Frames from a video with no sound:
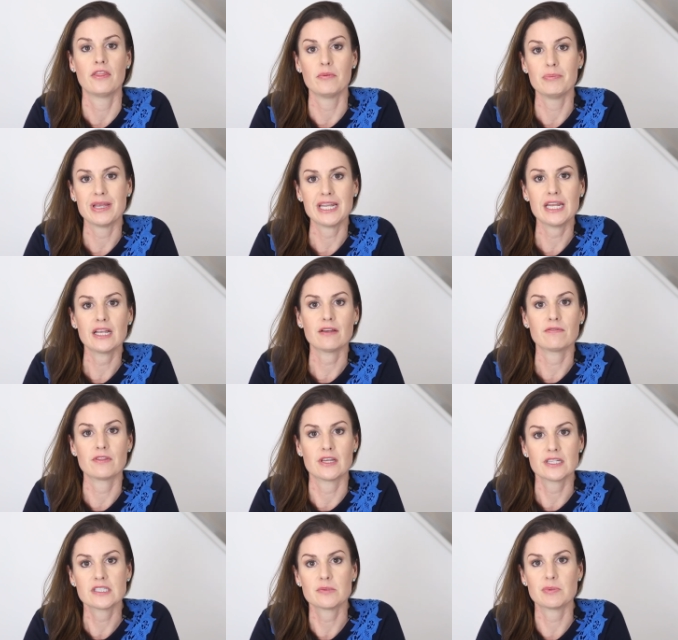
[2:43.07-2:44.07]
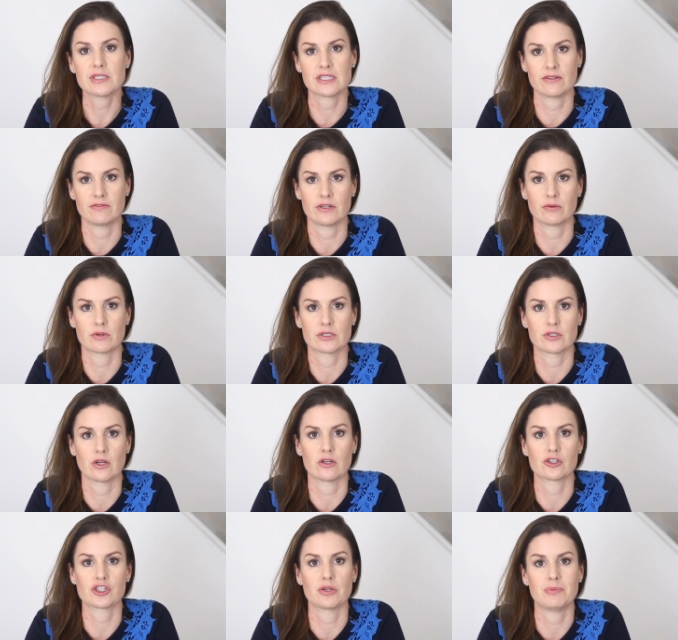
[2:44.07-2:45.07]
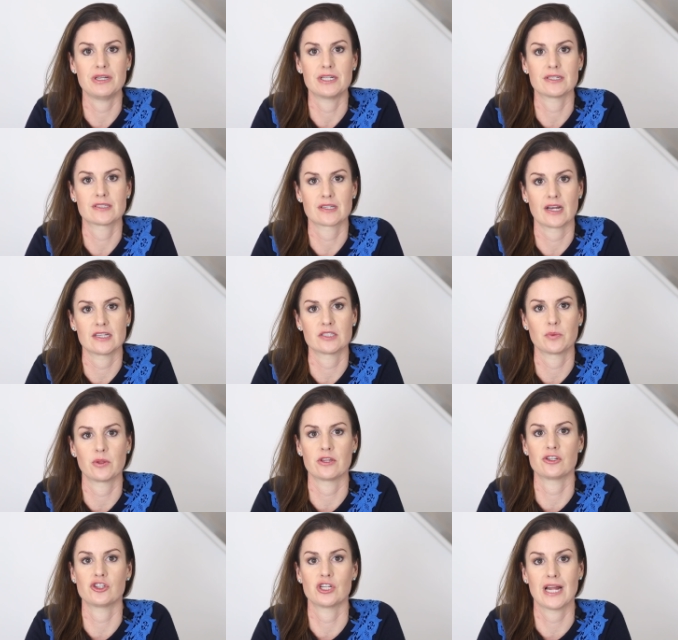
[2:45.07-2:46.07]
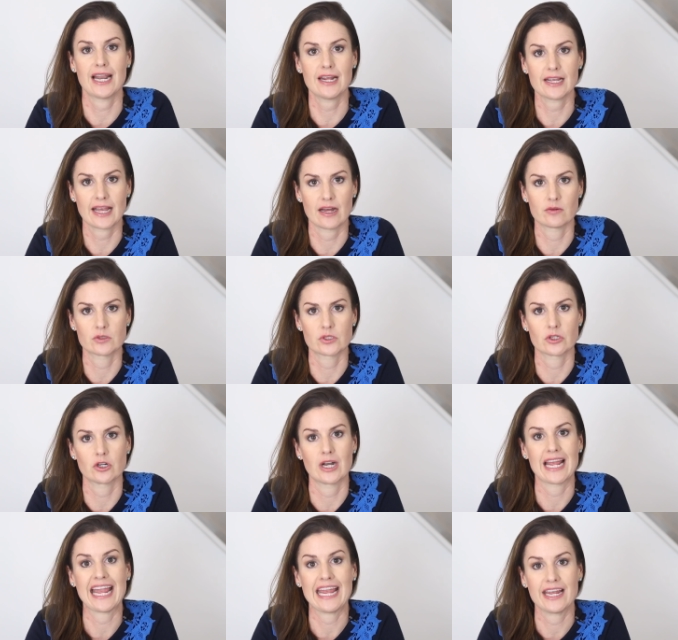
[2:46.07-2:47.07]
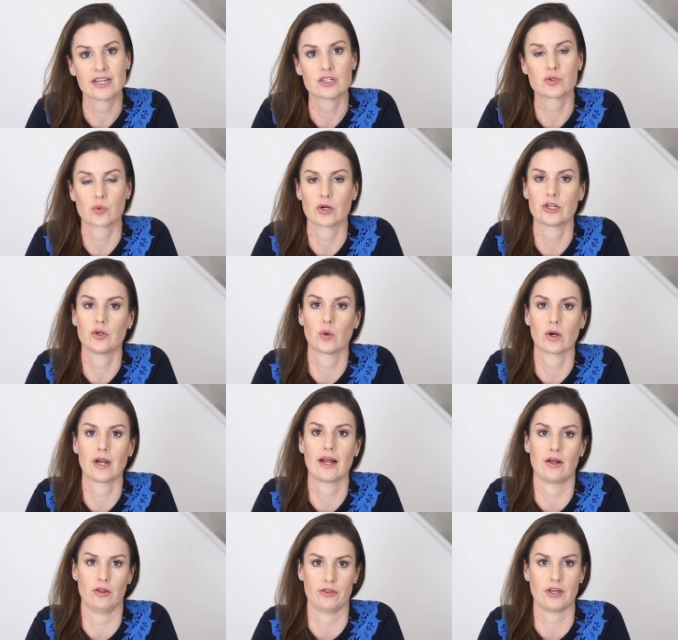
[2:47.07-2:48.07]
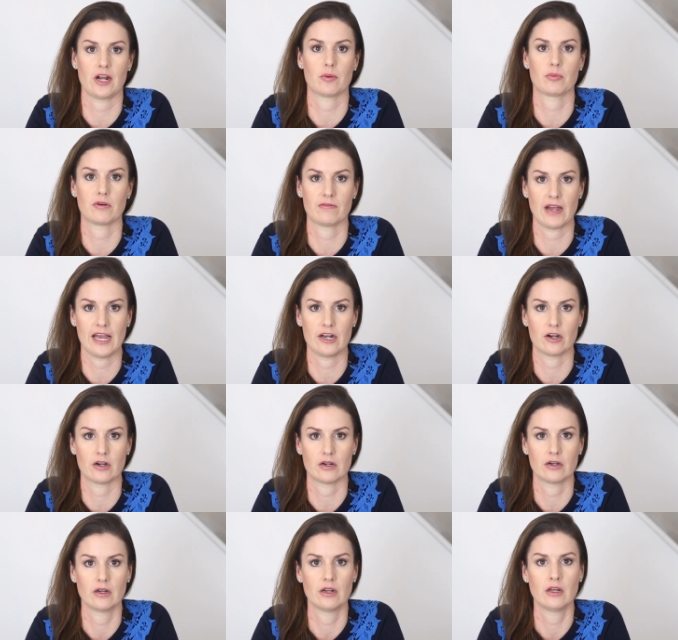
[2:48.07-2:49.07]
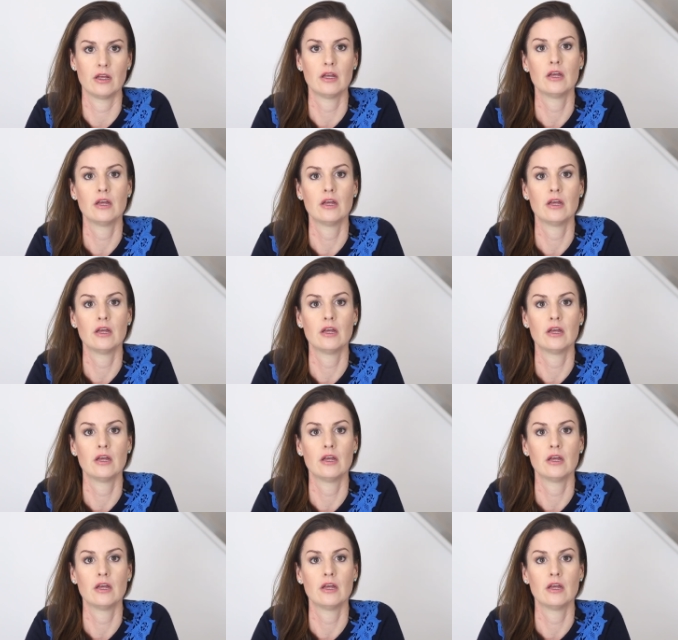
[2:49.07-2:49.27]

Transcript: The meaning of this specific result should be discussed with a genetic counselor and/or your healthcare provider.